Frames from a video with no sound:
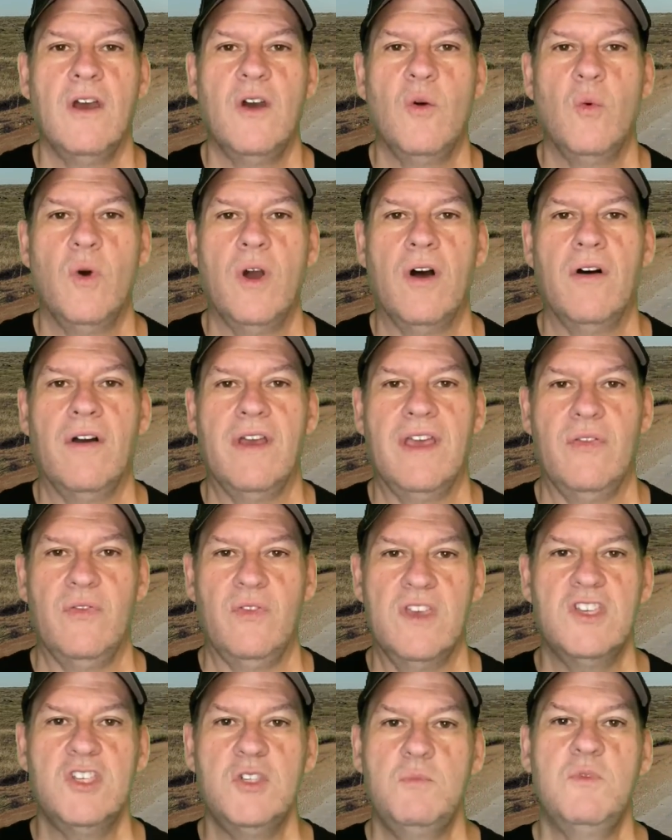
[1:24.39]
Well, in
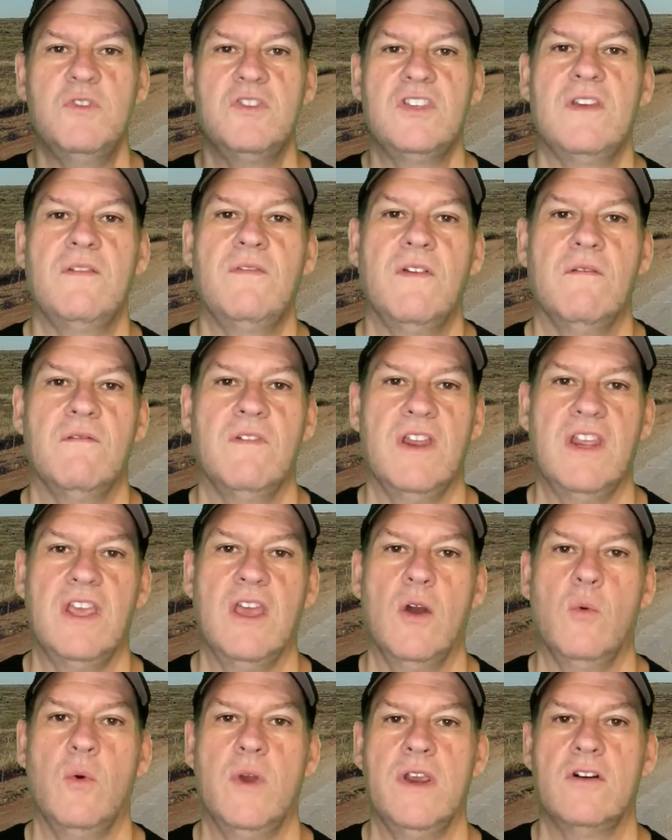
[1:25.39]
this specific
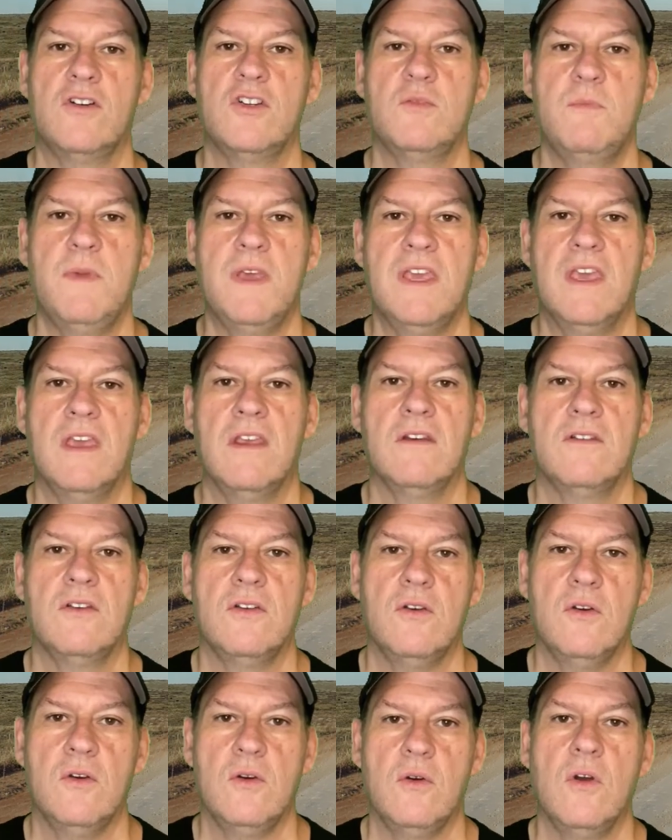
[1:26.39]
video, we are speaking
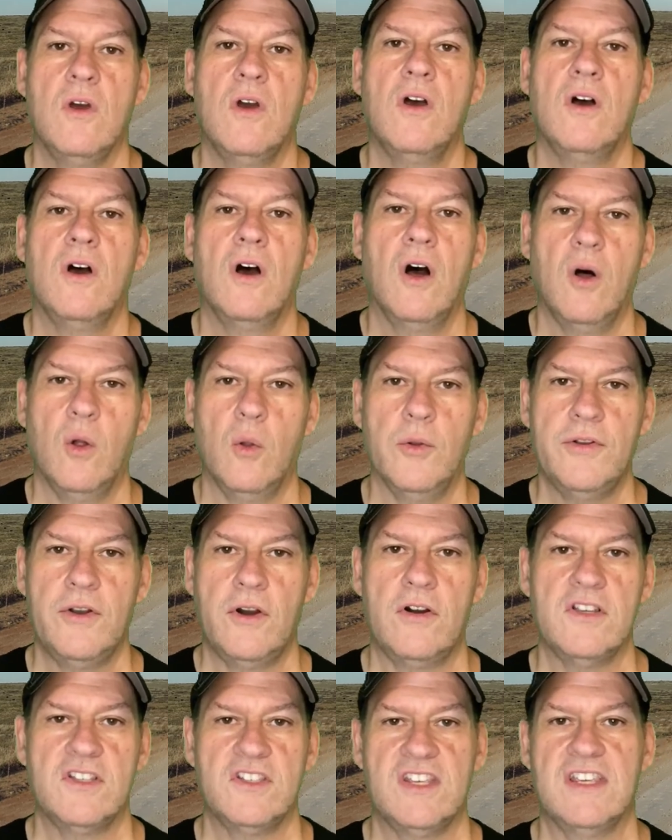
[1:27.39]
to Old
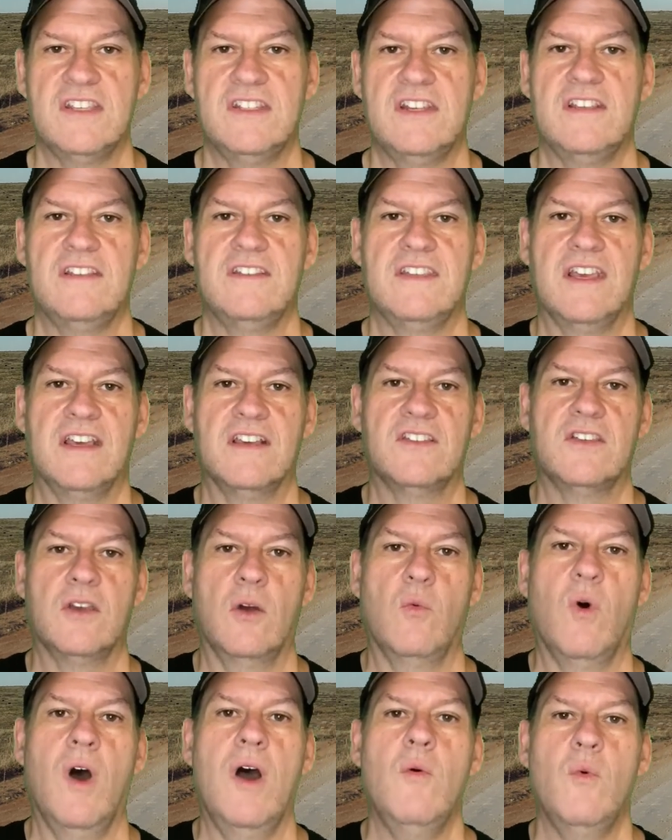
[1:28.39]
Dirt 66. So
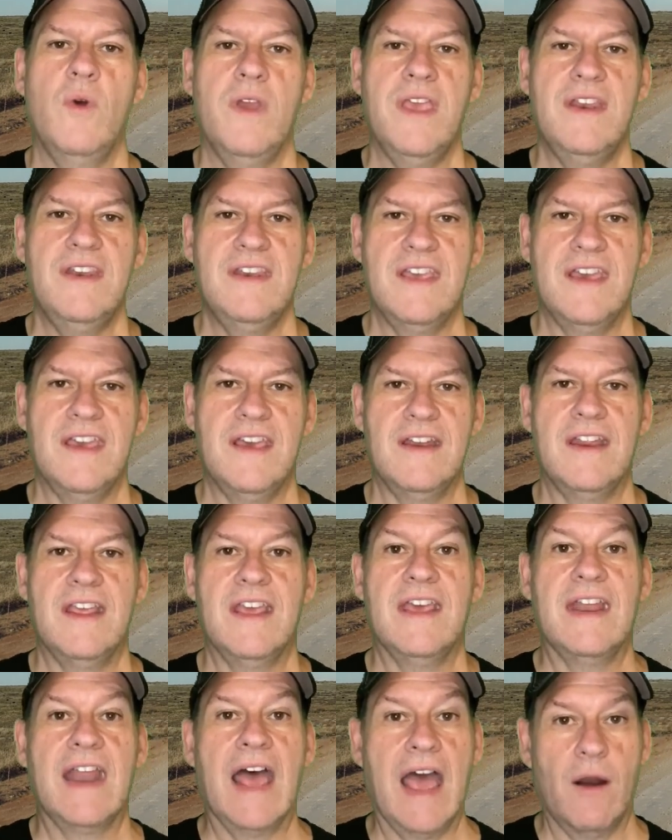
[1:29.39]
what we did
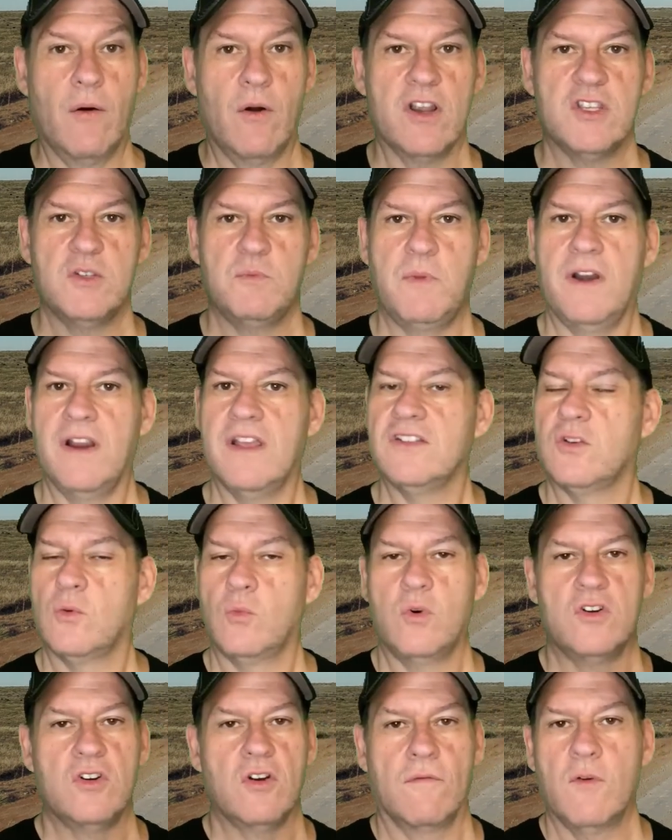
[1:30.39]
in our experience, and
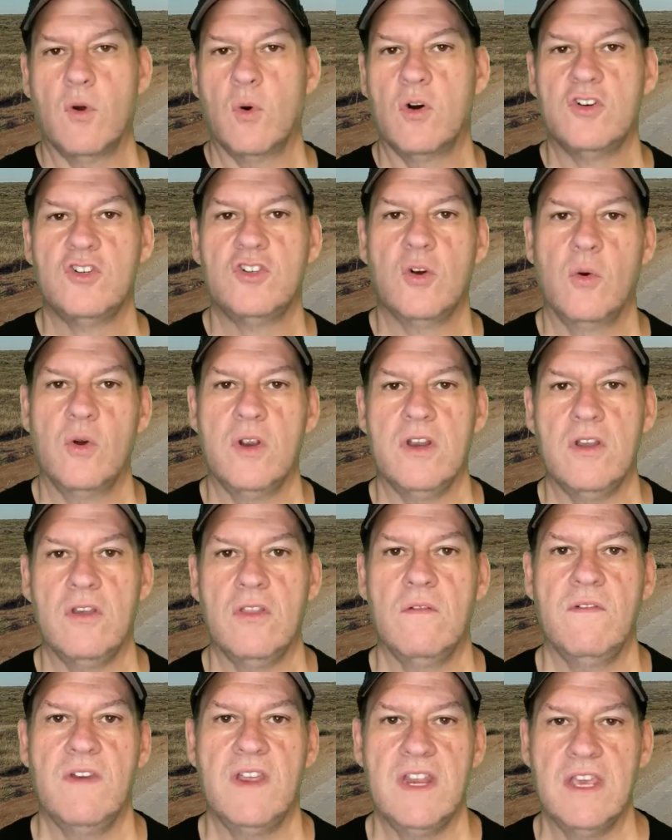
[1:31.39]
we're of course showing you
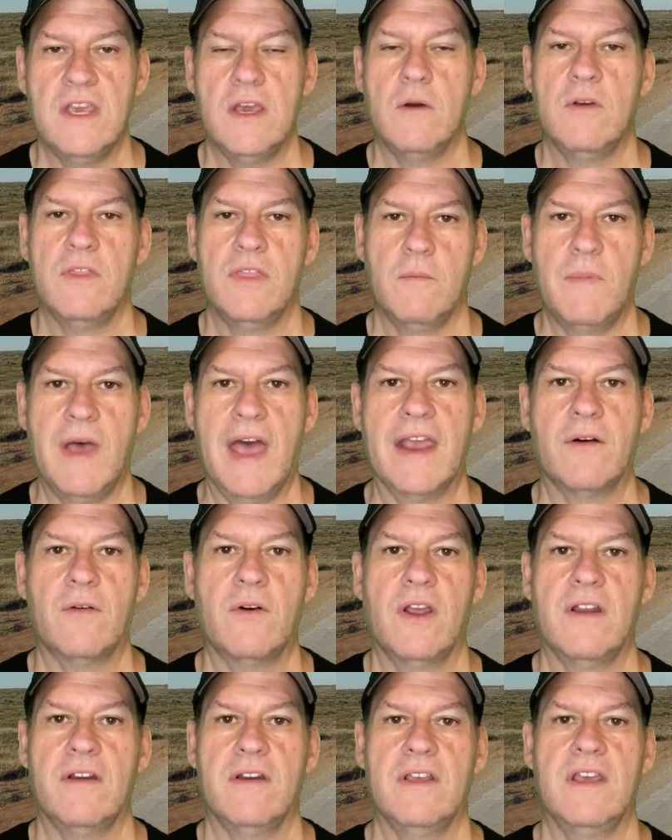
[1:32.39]
the video in the
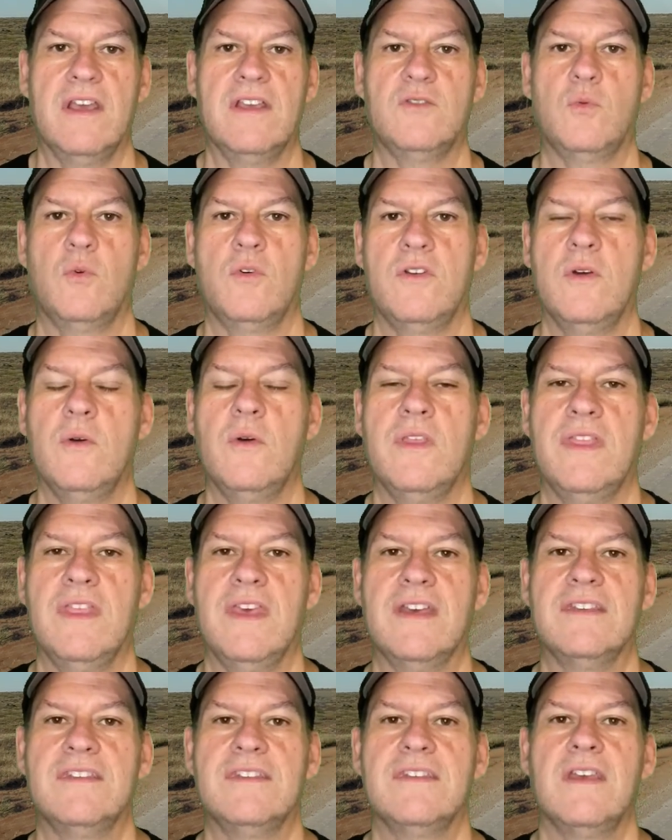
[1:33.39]
background as we're doing
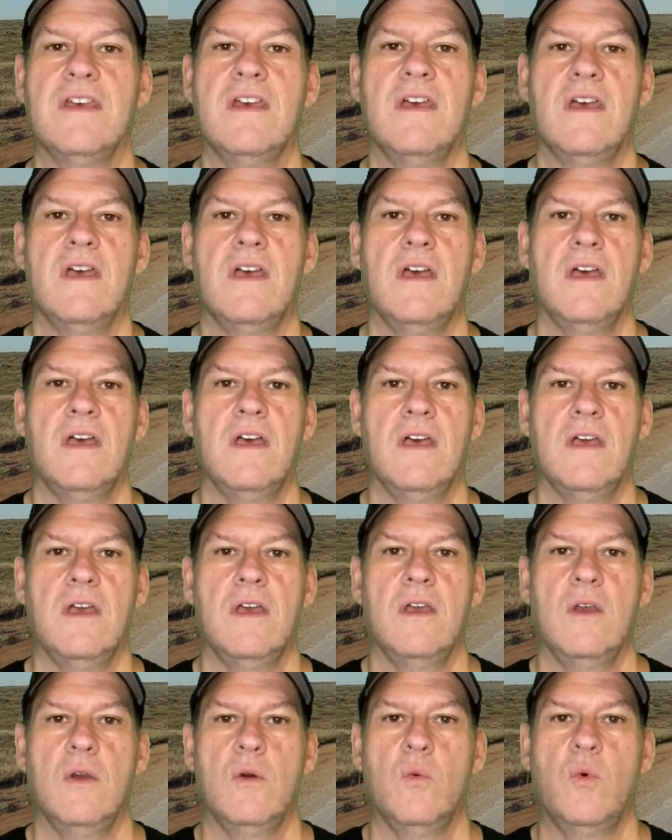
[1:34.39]
this,
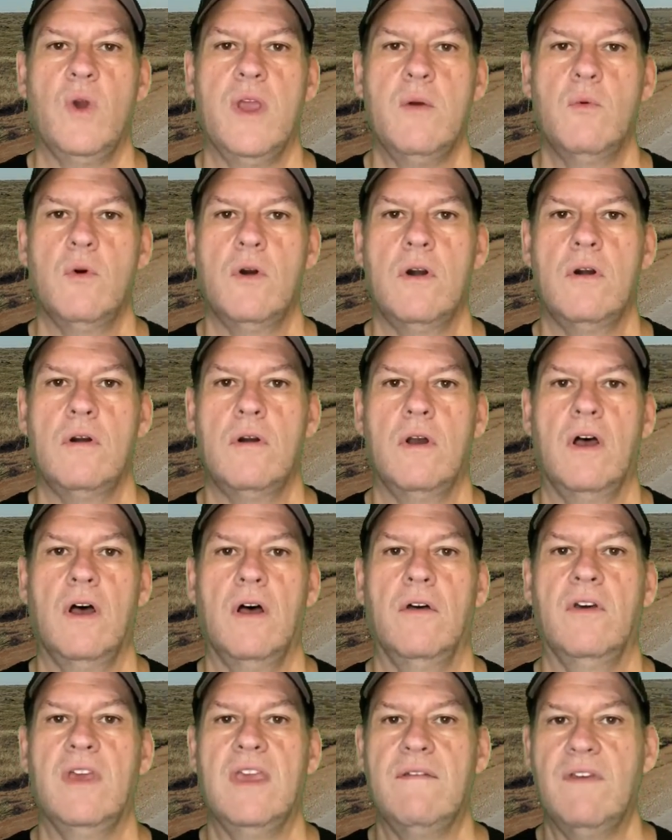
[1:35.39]
we were
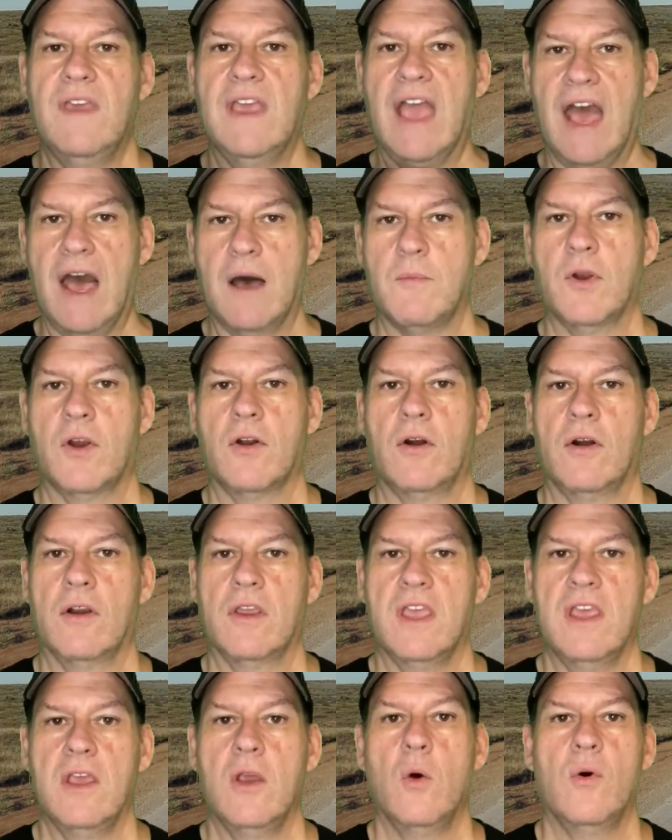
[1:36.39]
leaving
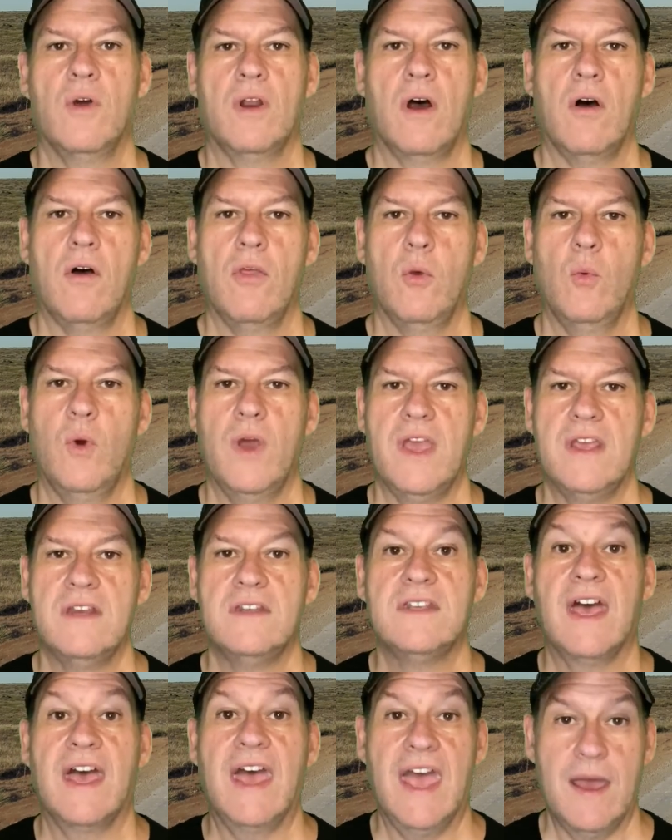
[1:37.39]
Albuquerque going all the way
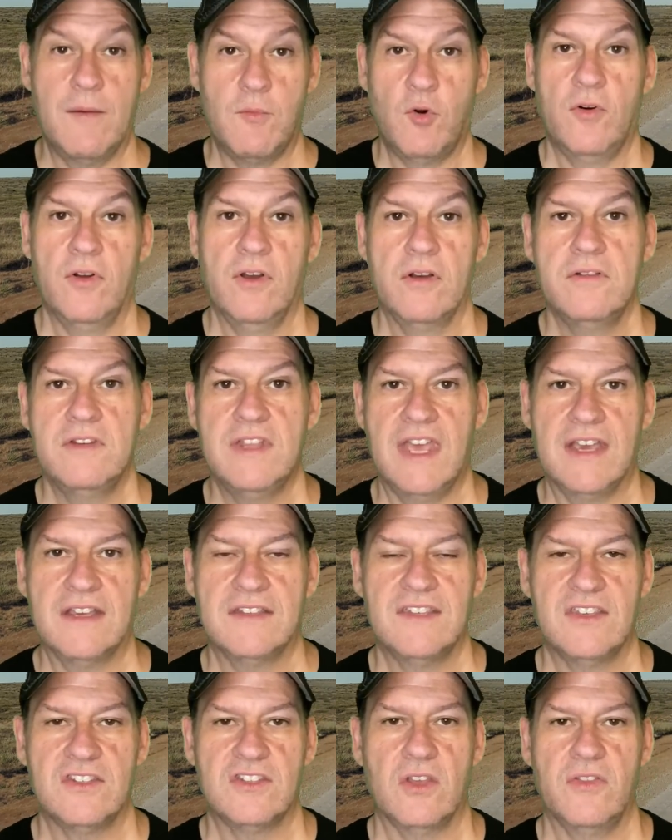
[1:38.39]
to Amarillo,
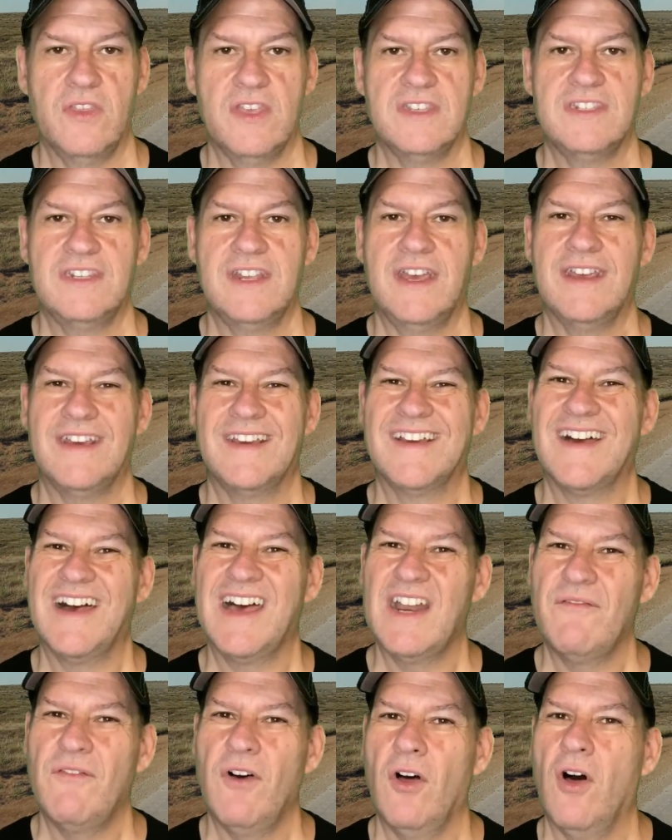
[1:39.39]
Texas on this day.
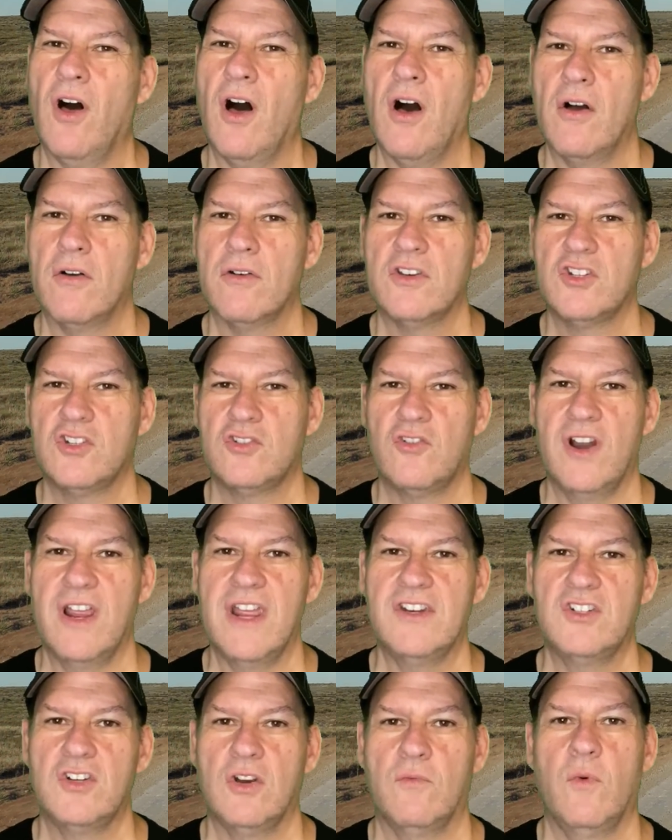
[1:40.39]
Kind of a long
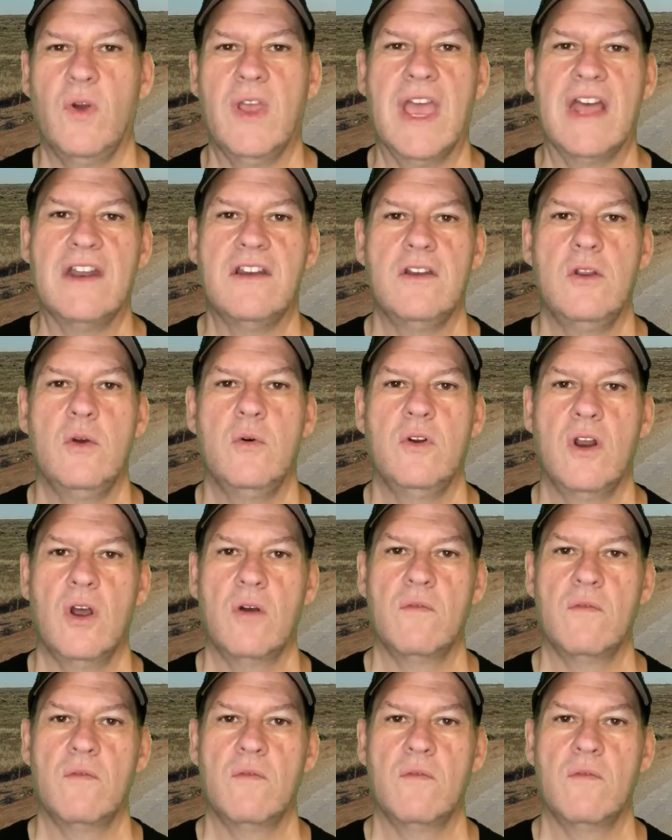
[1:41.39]
stretch. If we had to do it over